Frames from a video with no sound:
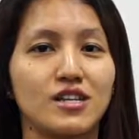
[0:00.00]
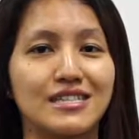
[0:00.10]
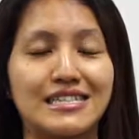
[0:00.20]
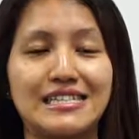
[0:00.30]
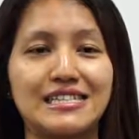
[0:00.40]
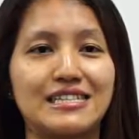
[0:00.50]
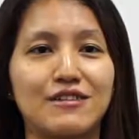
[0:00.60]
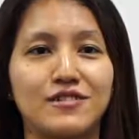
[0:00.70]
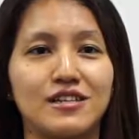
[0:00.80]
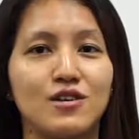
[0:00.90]
because this is
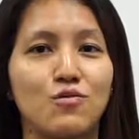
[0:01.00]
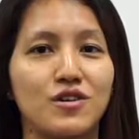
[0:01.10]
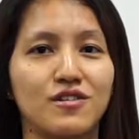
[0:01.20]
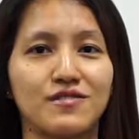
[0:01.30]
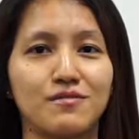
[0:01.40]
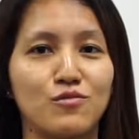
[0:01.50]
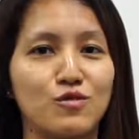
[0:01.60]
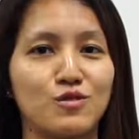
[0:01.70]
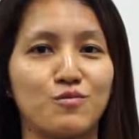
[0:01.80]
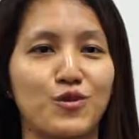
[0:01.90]
definitely one of the
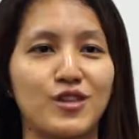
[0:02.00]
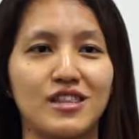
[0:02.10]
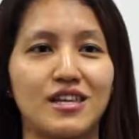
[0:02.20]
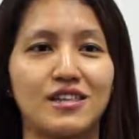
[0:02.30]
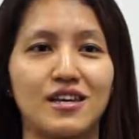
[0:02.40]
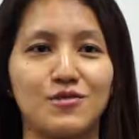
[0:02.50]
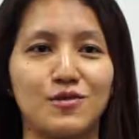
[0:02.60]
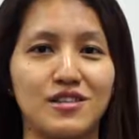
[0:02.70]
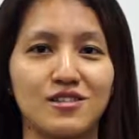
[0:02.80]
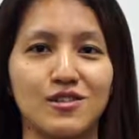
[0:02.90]
most important things that
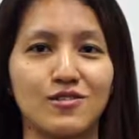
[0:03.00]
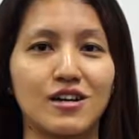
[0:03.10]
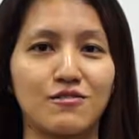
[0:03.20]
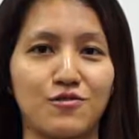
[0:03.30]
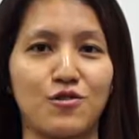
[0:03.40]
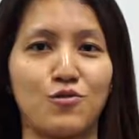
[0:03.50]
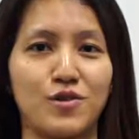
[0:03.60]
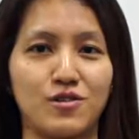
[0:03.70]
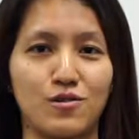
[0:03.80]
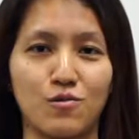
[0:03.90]
you need to look out for
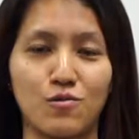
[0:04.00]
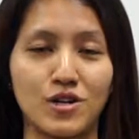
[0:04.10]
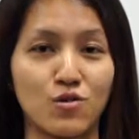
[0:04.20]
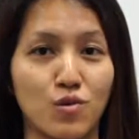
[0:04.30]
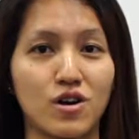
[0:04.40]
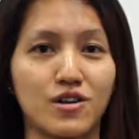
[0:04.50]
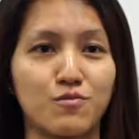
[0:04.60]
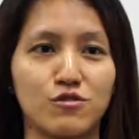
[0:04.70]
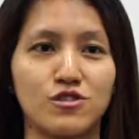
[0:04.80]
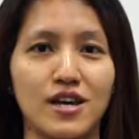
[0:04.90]
when you want to work on a
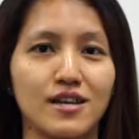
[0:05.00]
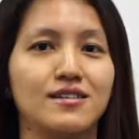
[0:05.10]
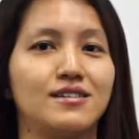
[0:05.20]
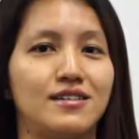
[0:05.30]
project,